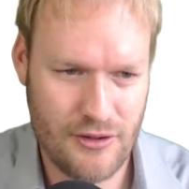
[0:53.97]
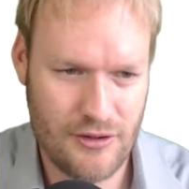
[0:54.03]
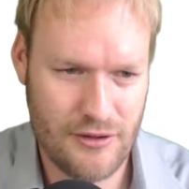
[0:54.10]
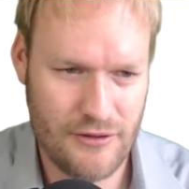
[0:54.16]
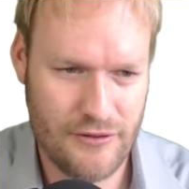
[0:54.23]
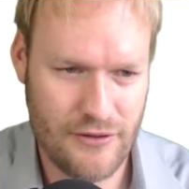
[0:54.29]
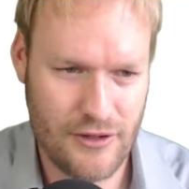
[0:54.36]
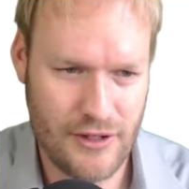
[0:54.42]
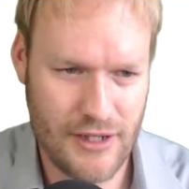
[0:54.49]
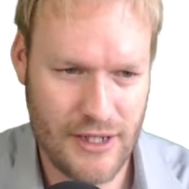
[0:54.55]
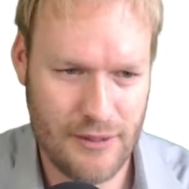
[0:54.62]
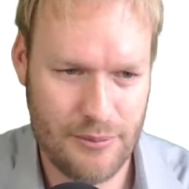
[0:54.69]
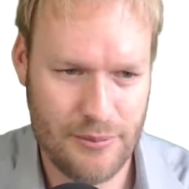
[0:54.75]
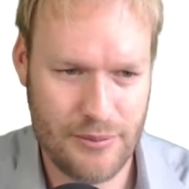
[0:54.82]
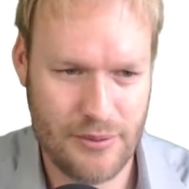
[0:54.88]
far
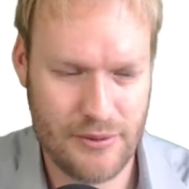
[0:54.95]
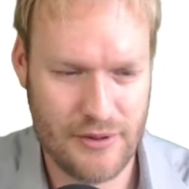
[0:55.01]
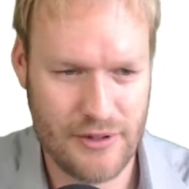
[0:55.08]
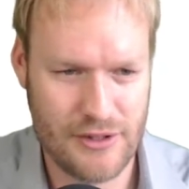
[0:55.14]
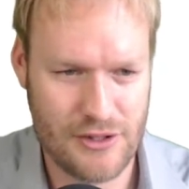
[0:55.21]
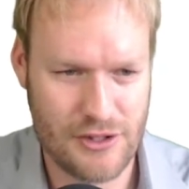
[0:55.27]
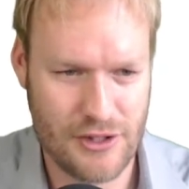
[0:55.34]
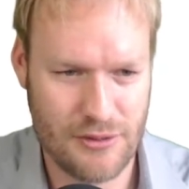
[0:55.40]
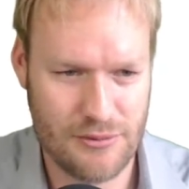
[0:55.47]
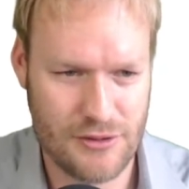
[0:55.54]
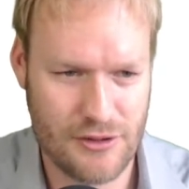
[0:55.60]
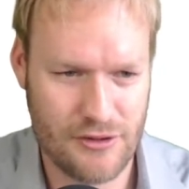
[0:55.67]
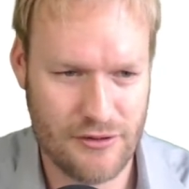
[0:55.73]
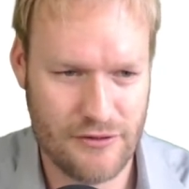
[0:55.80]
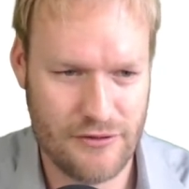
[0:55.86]
up in terms
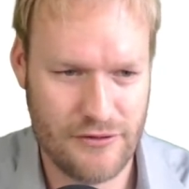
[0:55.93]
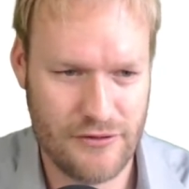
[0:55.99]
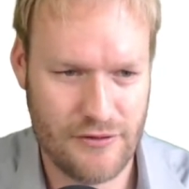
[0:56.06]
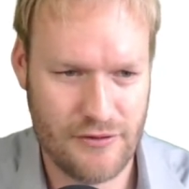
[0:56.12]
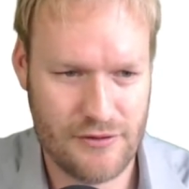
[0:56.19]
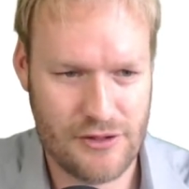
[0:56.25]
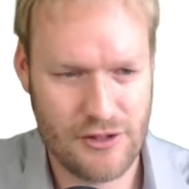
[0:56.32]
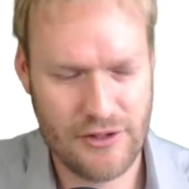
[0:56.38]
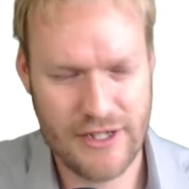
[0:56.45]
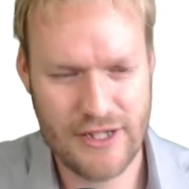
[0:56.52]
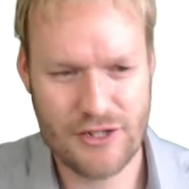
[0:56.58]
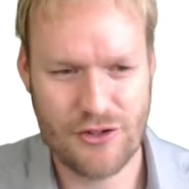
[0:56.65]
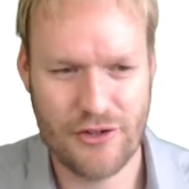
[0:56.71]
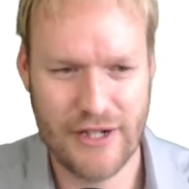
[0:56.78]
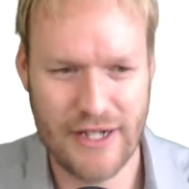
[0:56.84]
of degrees
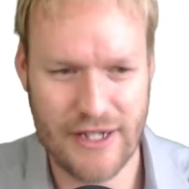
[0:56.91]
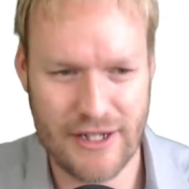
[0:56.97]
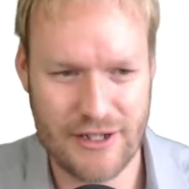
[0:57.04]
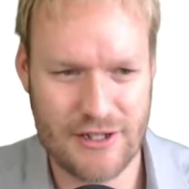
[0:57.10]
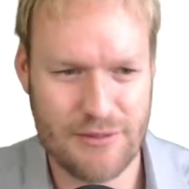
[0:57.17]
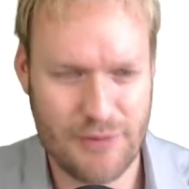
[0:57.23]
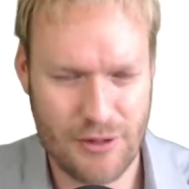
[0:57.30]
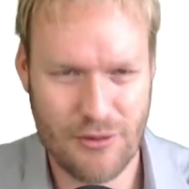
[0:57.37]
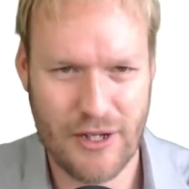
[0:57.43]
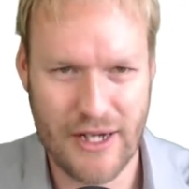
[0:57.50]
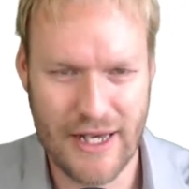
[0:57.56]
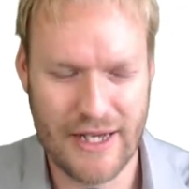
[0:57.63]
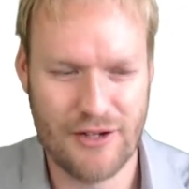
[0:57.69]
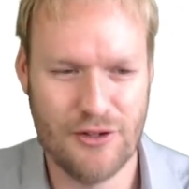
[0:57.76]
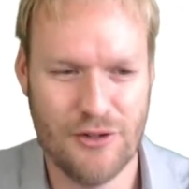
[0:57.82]
or radians, but what
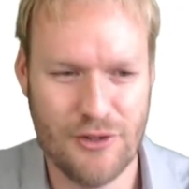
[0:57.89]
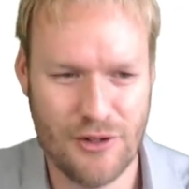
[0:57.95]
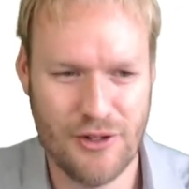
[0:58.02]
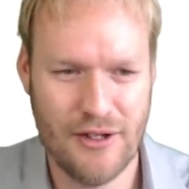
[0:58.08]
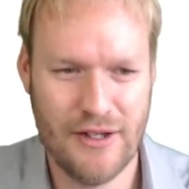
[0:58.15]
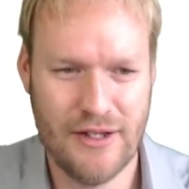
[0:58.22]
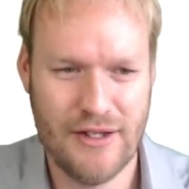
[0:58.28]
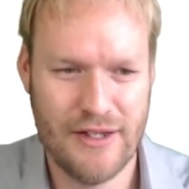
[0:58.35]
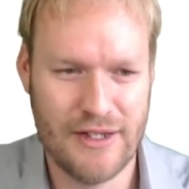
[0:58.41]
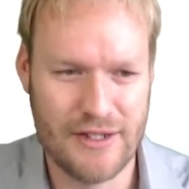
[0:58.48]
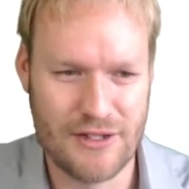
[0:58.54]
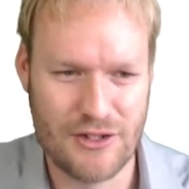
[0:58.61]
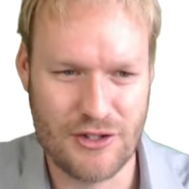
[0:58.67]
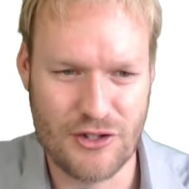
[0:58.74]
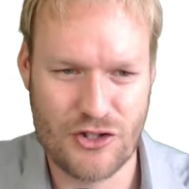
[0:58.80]
angle
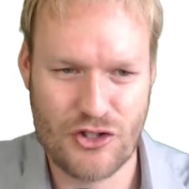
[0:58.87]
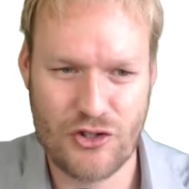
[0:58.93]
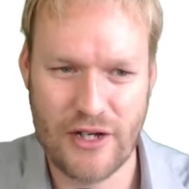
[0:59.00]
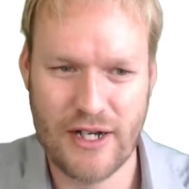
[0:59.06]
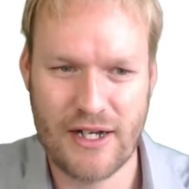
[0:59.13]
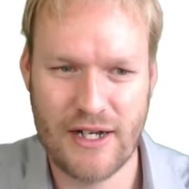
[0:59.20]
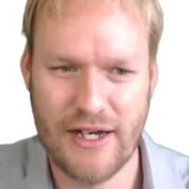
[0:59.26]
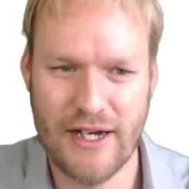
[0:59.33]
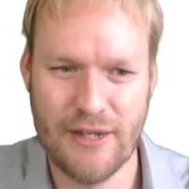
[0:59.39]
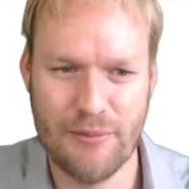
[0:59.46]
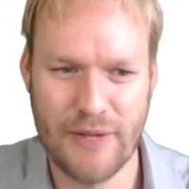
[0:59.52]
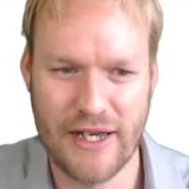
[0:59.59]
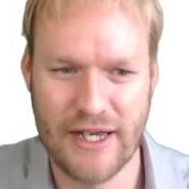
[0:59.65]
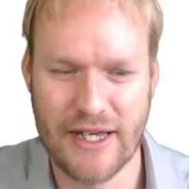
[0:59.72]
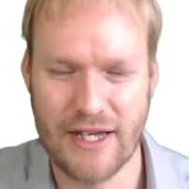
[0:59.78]
is the straight line
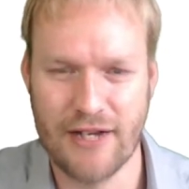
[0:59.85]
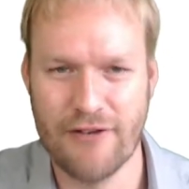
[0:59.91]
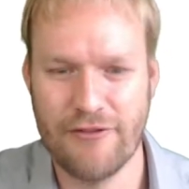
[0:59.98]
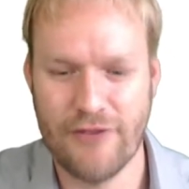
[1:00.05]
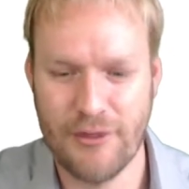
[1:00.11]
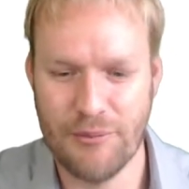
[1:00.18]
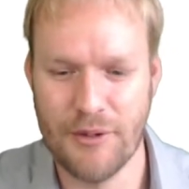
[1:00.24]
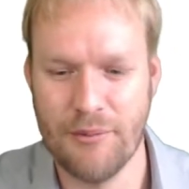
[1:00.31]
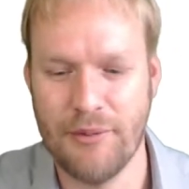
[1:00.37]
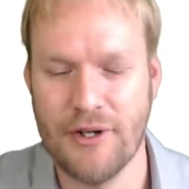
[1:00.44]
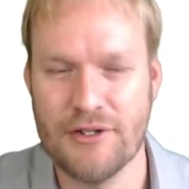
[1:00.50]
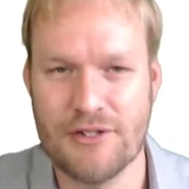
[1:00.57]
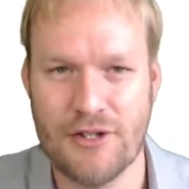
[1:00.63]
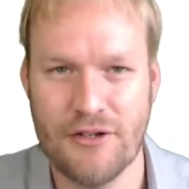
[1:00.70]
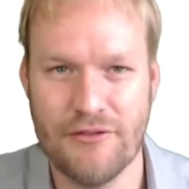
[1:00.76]
making from the
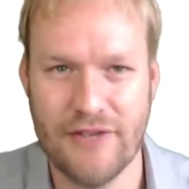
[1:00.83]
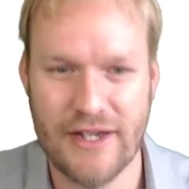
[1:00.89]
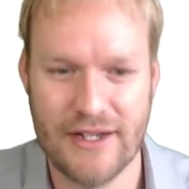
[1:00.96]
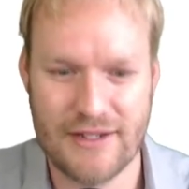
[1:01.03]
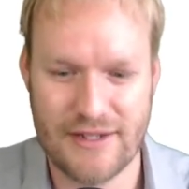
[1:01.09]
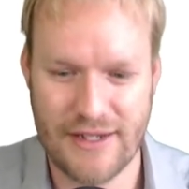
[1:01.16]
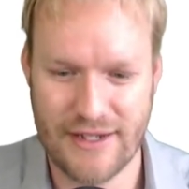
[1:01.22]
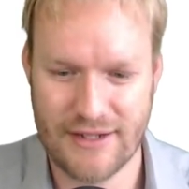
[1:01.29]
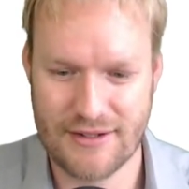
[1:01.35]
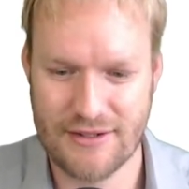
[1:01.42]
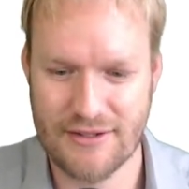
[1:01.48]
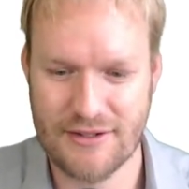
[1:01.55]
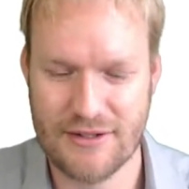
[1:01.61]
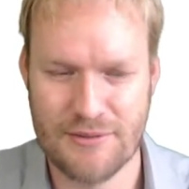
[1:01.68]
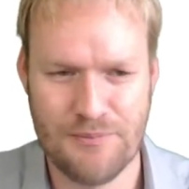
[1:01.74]
positive
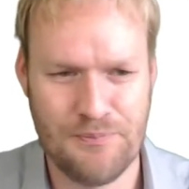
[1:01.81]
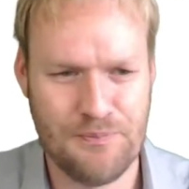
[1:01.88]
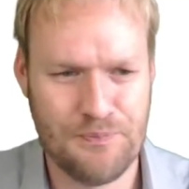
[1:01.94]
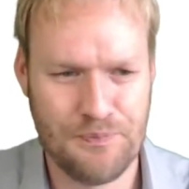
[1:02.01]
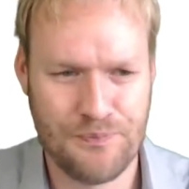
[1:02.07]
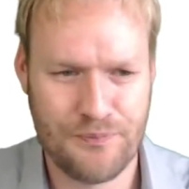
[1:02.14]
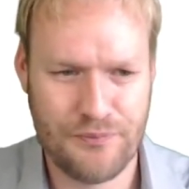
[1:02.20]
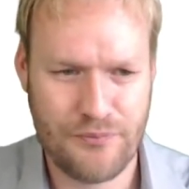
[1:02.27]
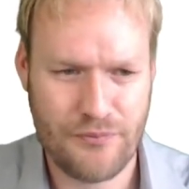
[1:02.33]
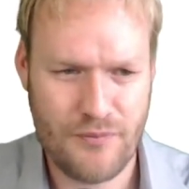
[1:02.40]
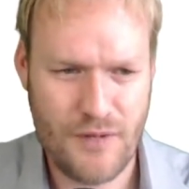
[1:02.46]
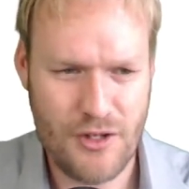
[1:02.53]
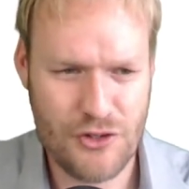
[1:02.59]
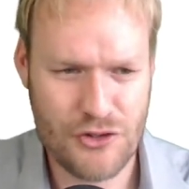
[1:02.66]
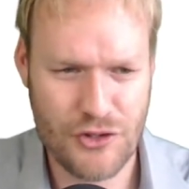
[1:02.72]
x-axis.
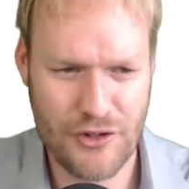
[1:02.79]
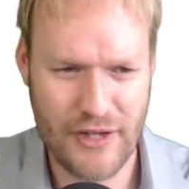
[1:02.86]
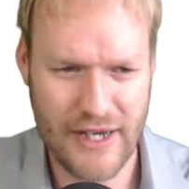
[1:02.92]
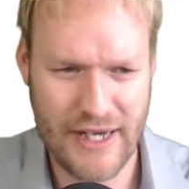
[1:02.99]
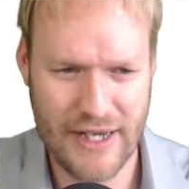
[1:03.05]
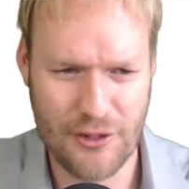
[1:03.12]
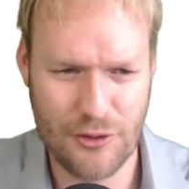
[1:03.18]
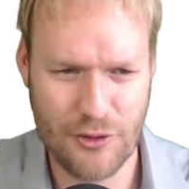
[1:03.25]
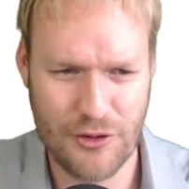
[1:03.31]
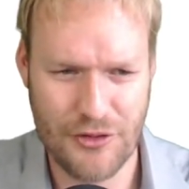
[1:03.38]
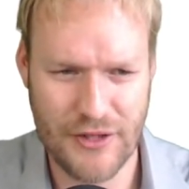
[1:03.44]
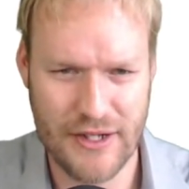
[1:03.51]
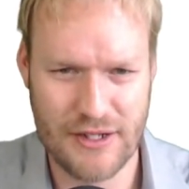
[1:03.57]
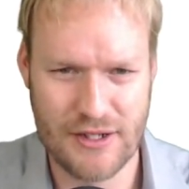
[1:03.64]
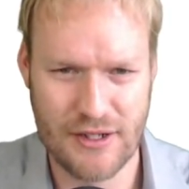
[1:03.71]
So that angle
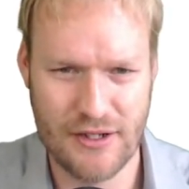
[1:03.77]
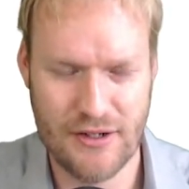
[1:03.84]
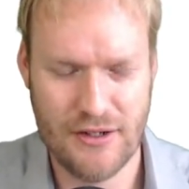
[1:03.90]
theta.